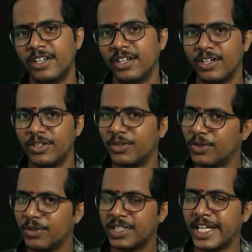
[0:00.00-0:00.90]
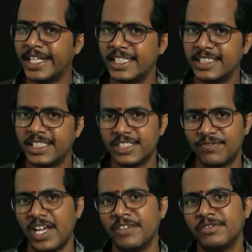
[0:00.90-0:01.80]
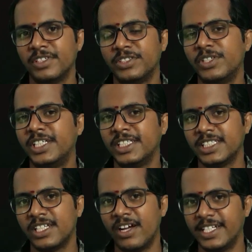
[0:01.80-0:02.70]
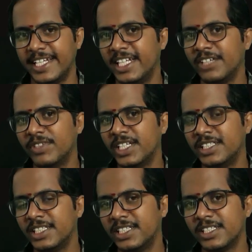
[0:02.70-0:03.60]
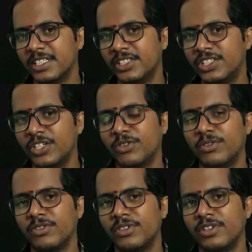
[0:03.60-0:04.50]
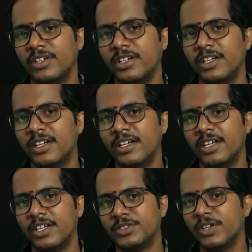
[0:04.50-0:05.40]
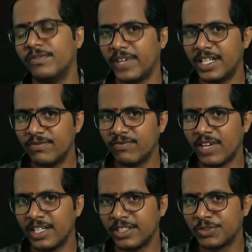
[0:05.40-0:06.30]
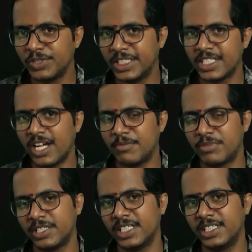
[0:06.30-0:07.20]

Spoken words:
No, the end digit is 5. So it is not ending with the digit 0. So when 2 is not present